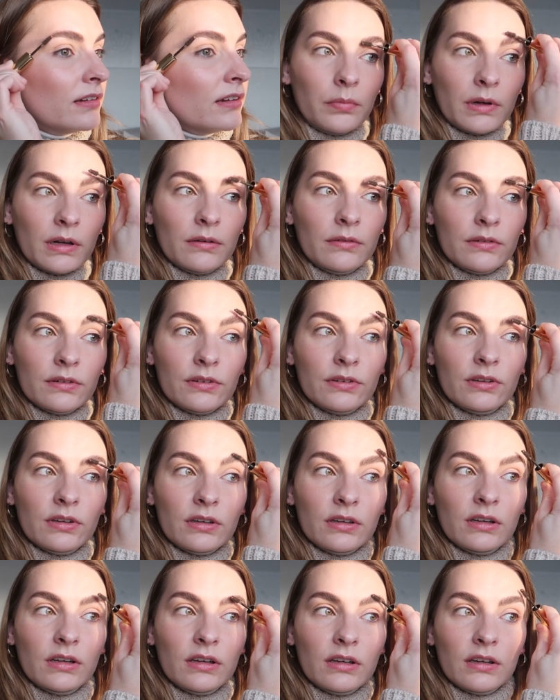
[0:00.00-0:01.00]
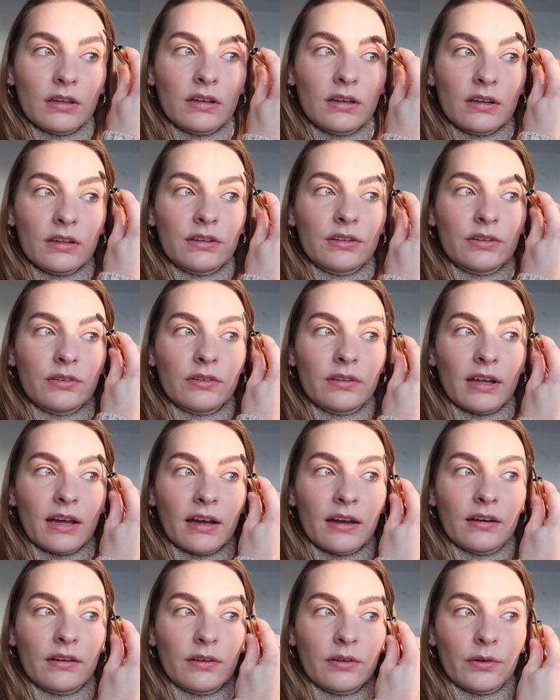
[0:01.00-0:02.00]
But I'm just gonna do
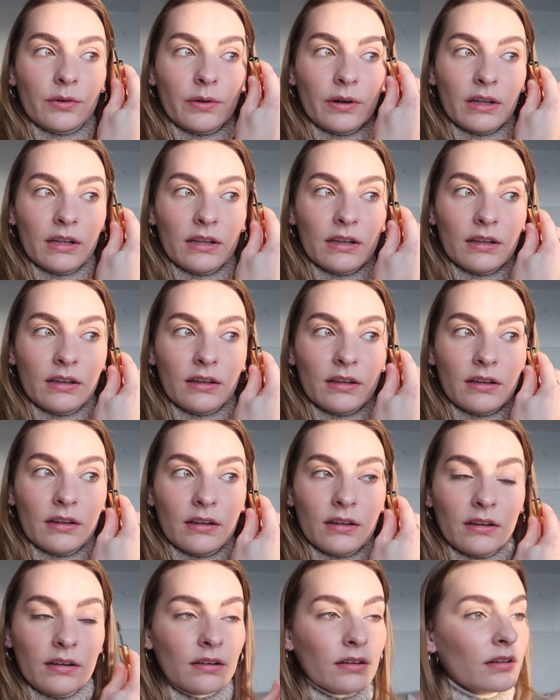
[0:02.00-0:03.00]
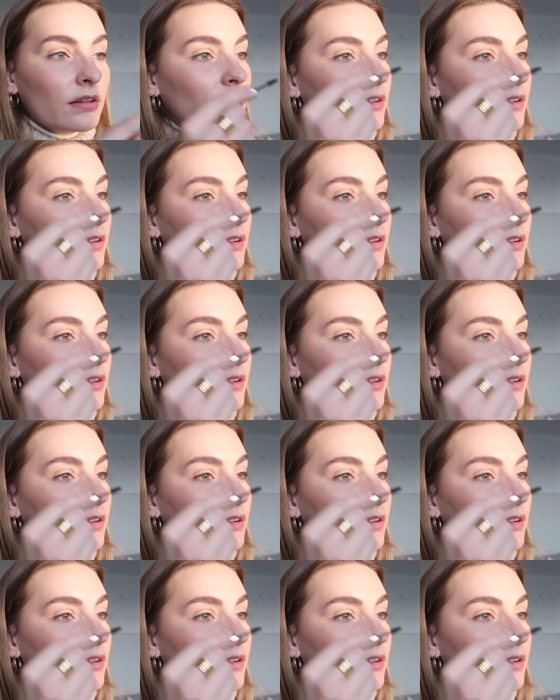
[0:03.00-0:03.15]
that quick.